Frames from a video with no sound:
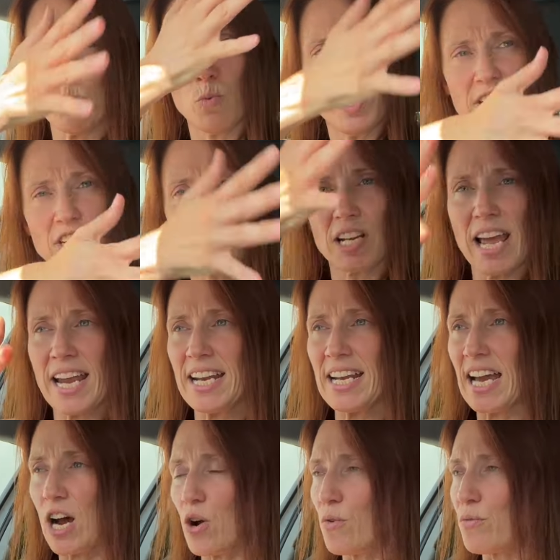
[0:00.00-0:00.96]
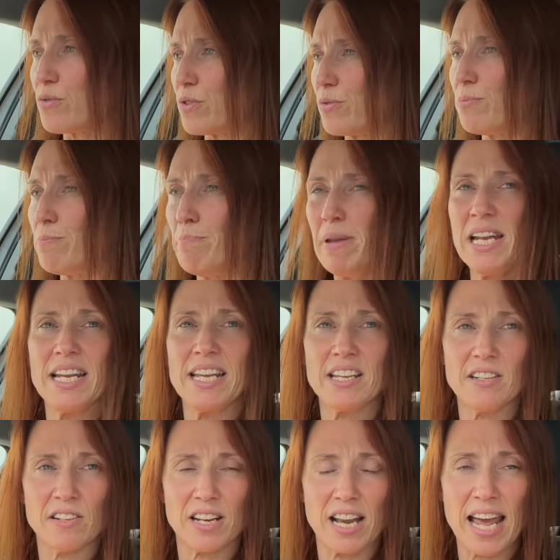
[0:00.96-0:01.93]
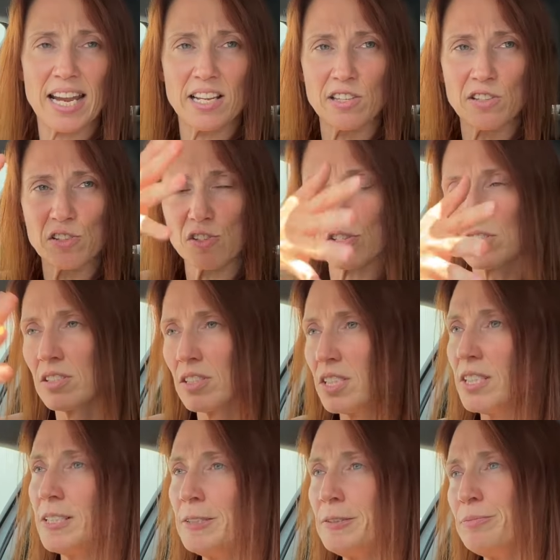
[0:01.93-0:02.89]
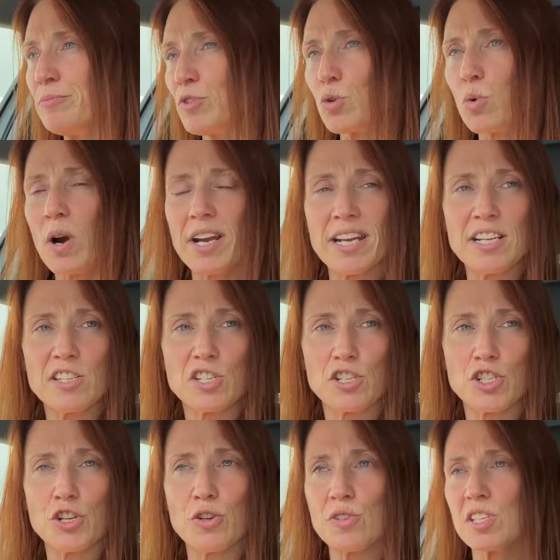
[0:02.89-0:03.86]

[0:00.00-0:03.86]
Which lane out of the million lanes do I need to choose?